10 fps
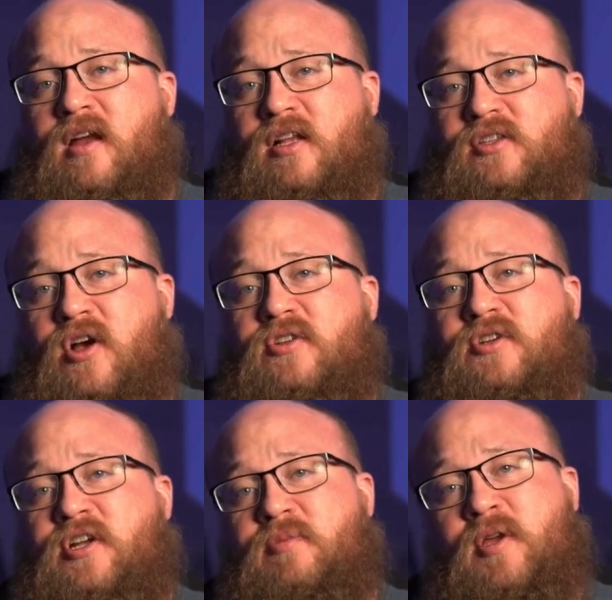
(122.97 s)
It's
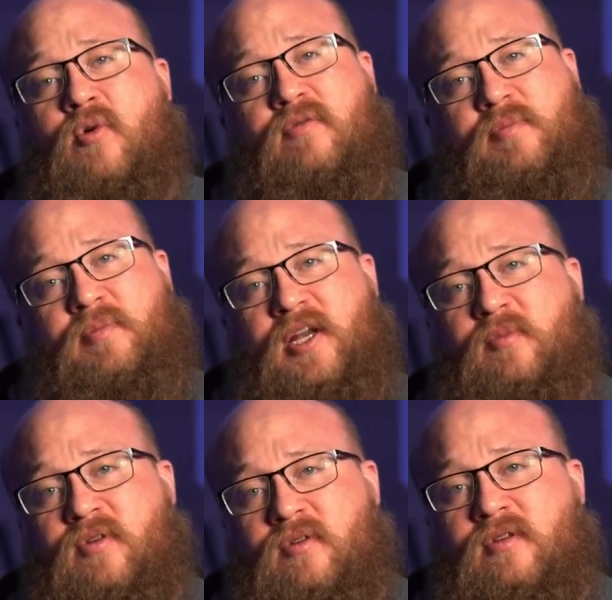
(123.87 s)
also gonna be more
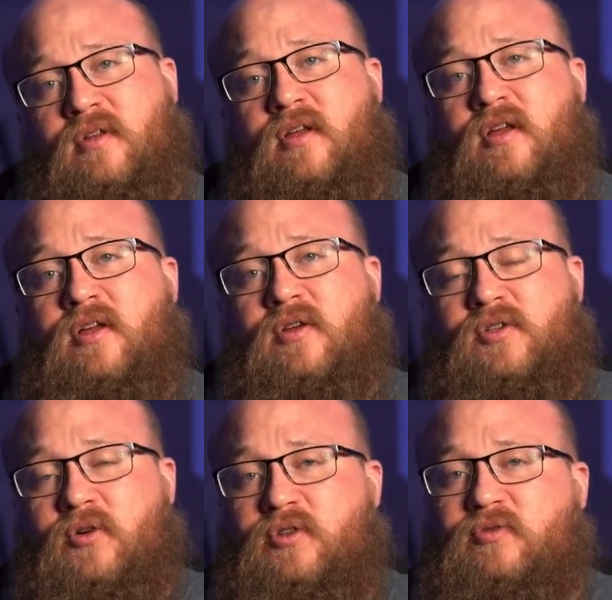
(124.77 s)
repeatable.
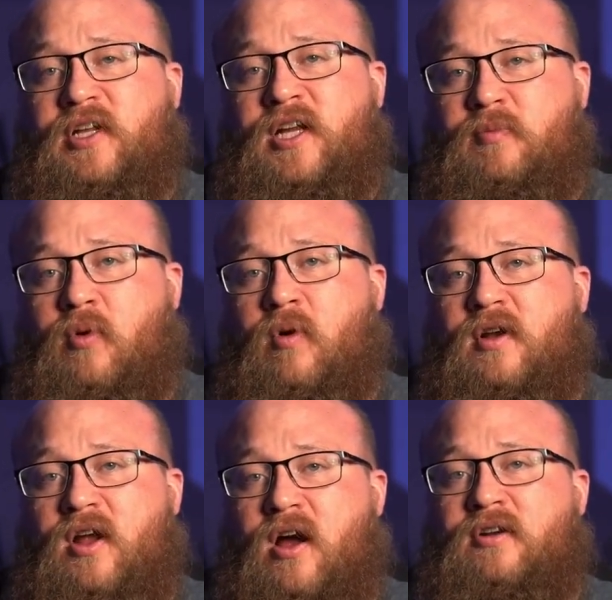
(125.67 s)
So it's really
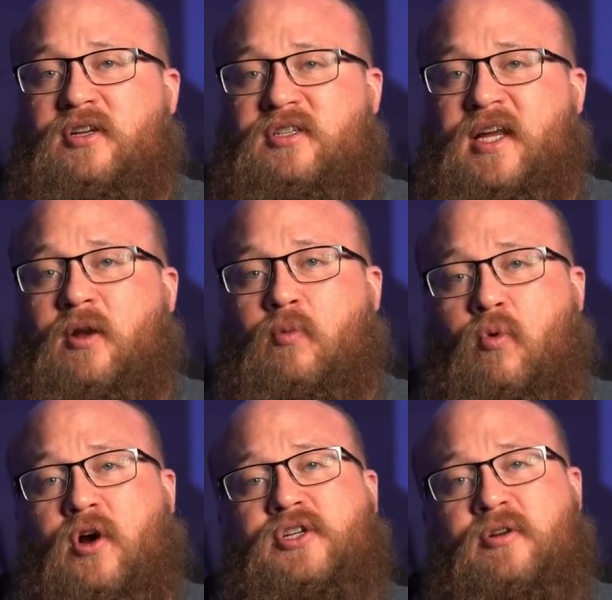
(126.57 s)
important to understand
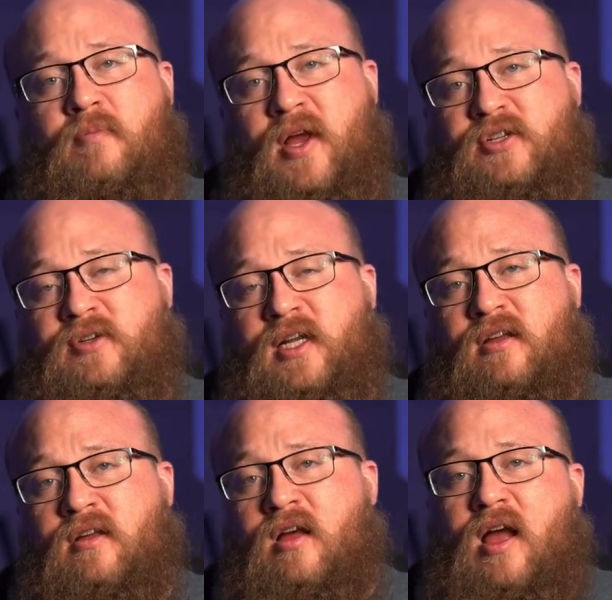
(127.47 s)
what you're measuring,
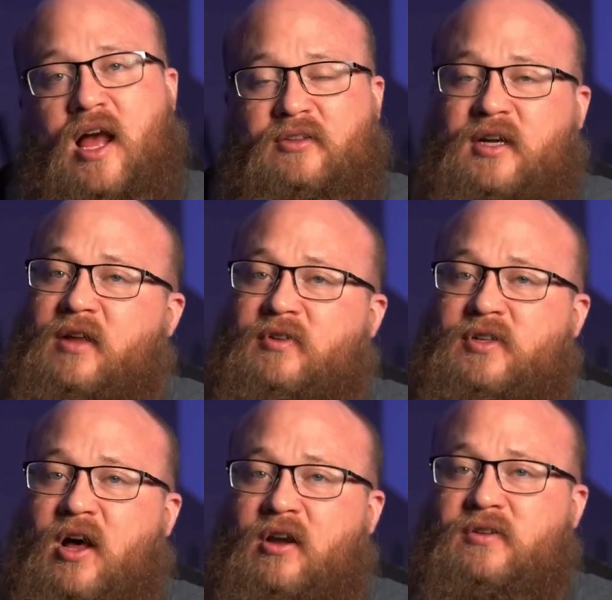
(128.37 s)
how tight of a
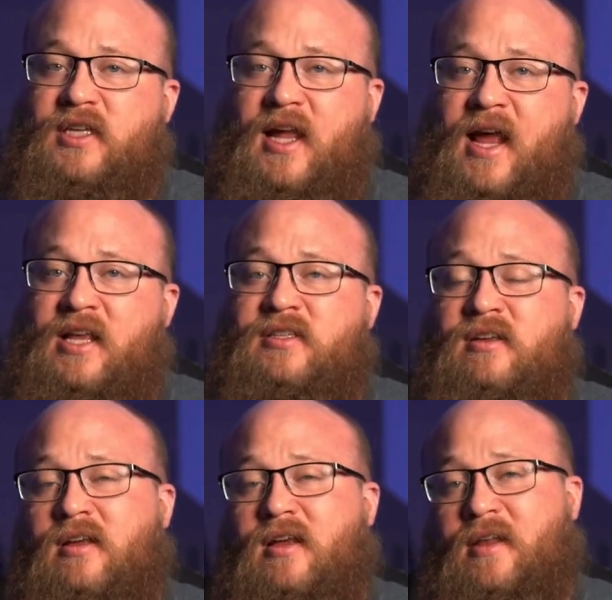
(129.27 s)
tolerance it has,
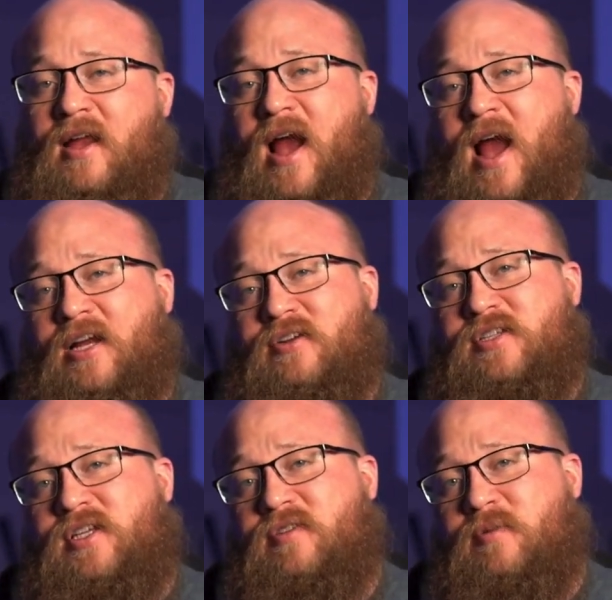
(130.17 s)
and the
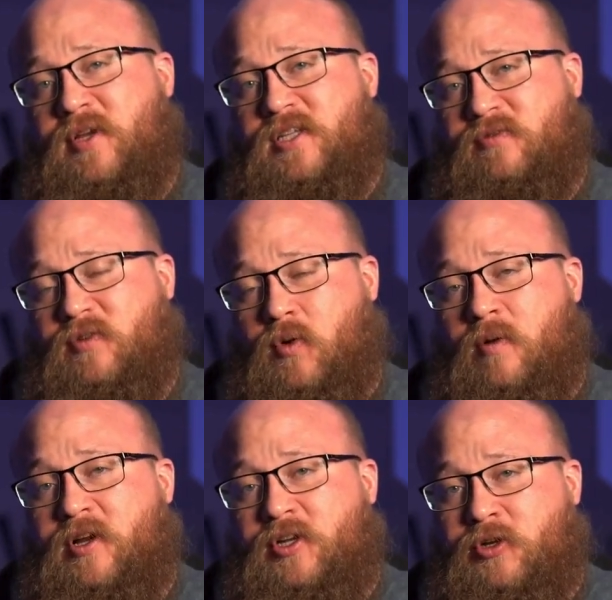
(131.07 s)
accuracy of the piece of
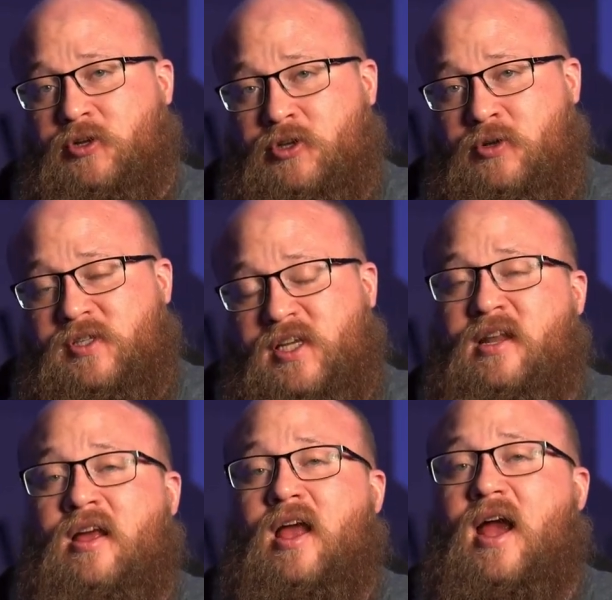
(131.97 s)
equipment you're using,
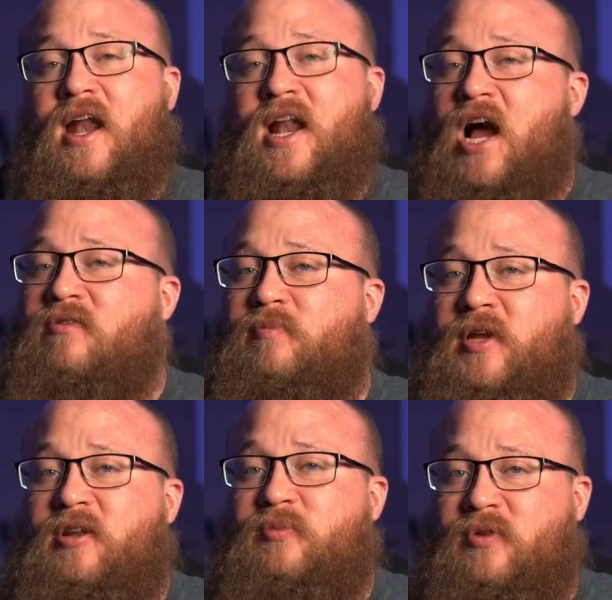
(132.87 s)
and how
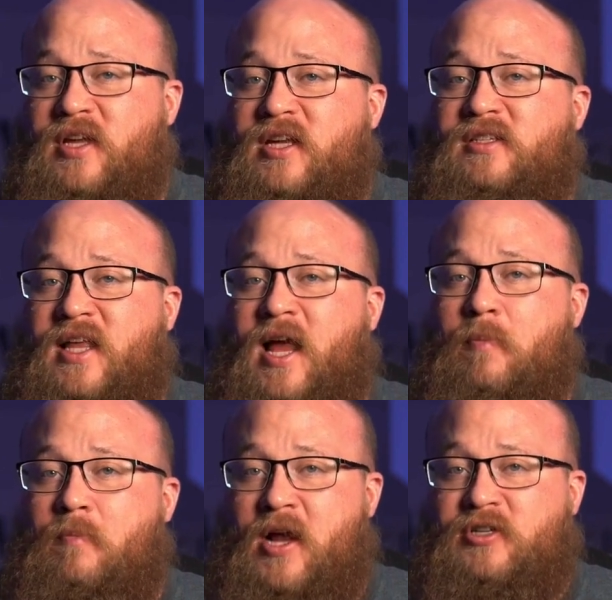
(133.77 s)
repeatable is that
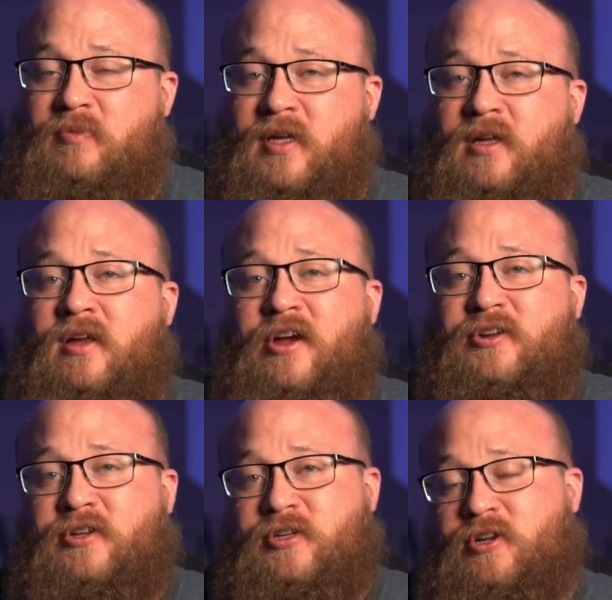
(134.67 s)
measurement
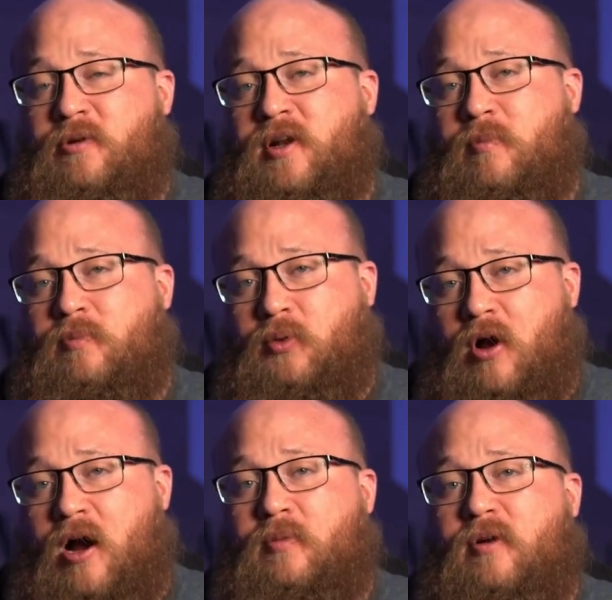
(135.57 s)
to determine a
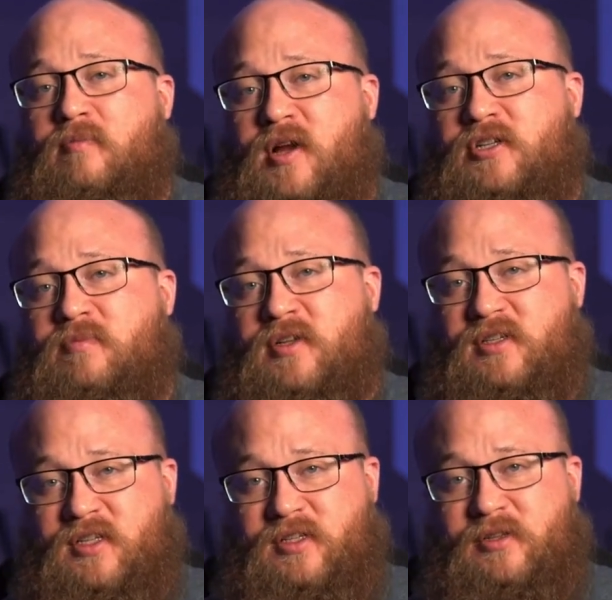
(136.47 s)
proper measurement
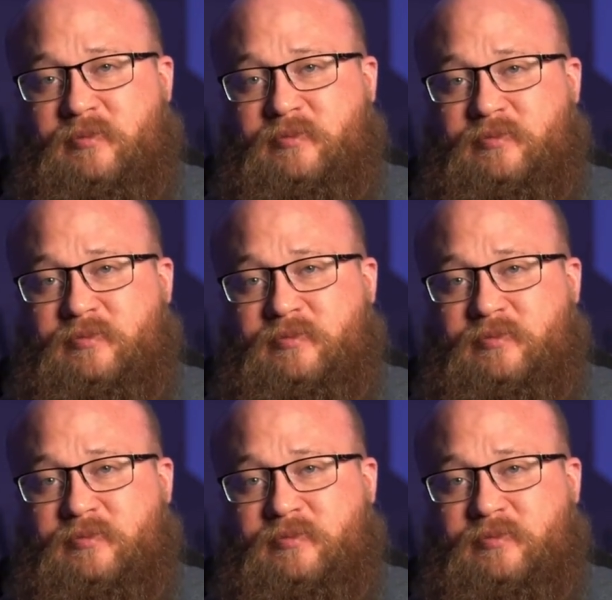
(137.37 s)
system.